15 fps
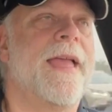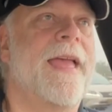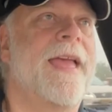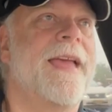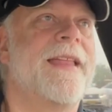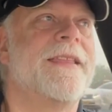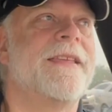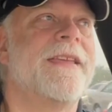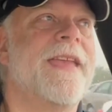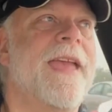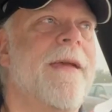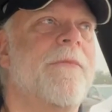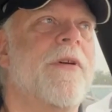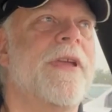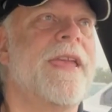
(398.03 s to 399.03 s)
And the
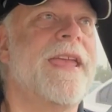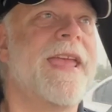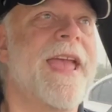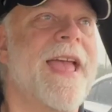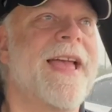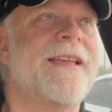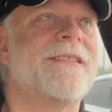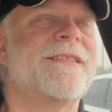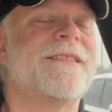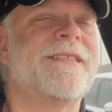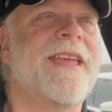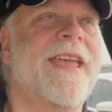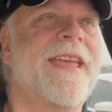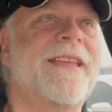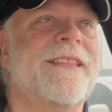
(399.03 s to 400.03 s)
camera he has
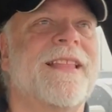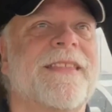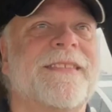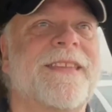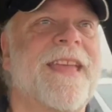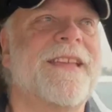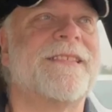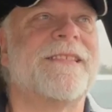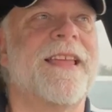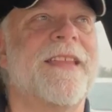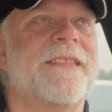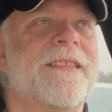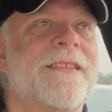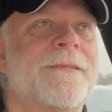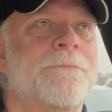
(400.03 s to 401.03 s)
take, takes
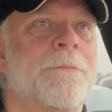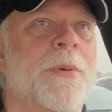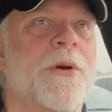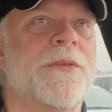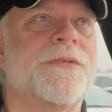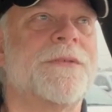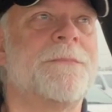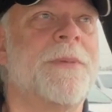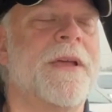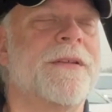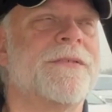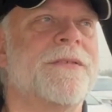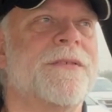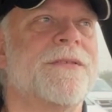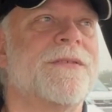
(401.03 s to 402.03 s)
like these burst
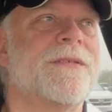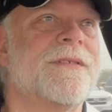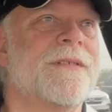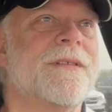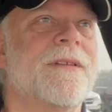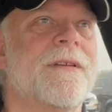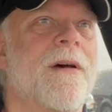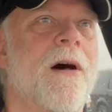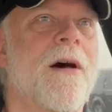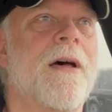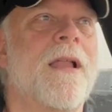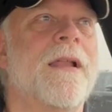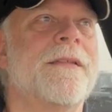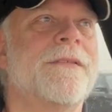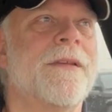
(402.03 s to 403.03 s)
pictures
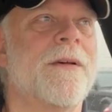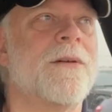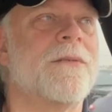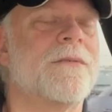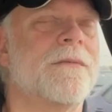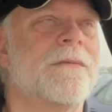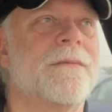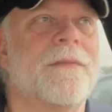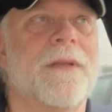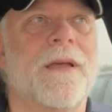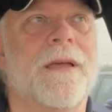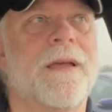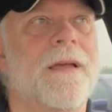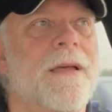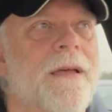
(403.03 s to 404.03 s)
all on its own,
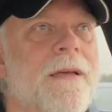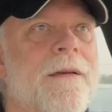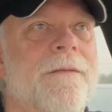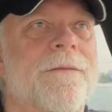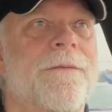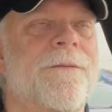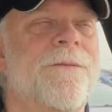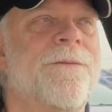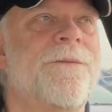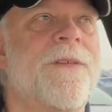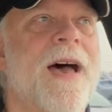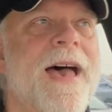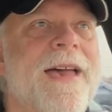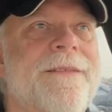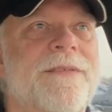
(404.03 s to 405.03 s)

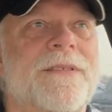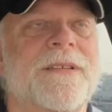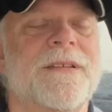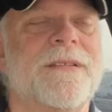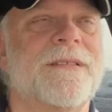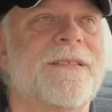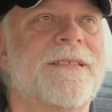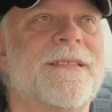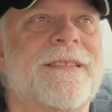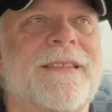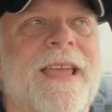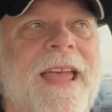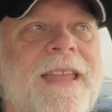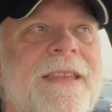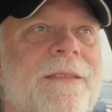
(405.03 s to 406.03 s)
five to
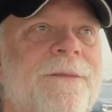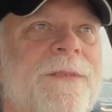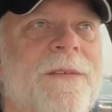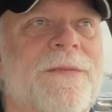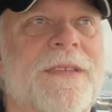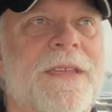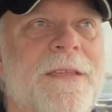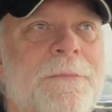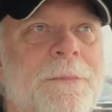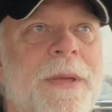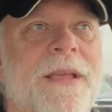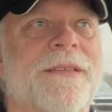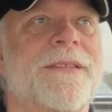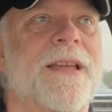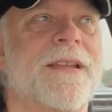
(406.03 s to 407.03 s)
10 to 15
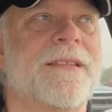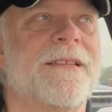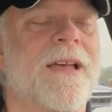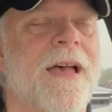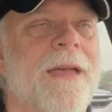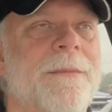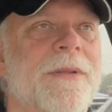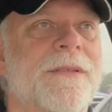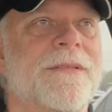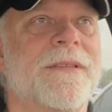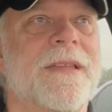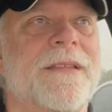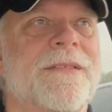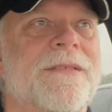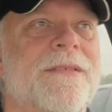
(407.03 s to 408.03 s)
pics at a time. It's,
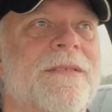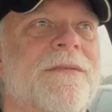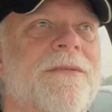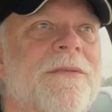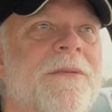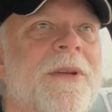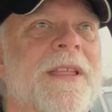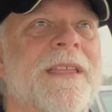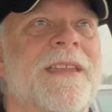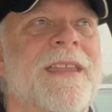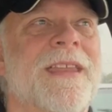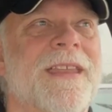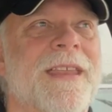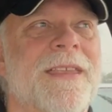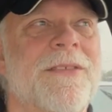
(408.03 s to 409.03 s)
it's really
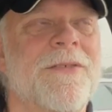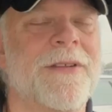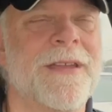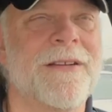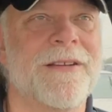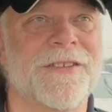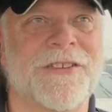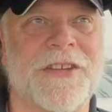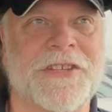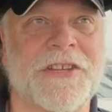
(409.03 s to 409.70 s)
neat. And you can hear it.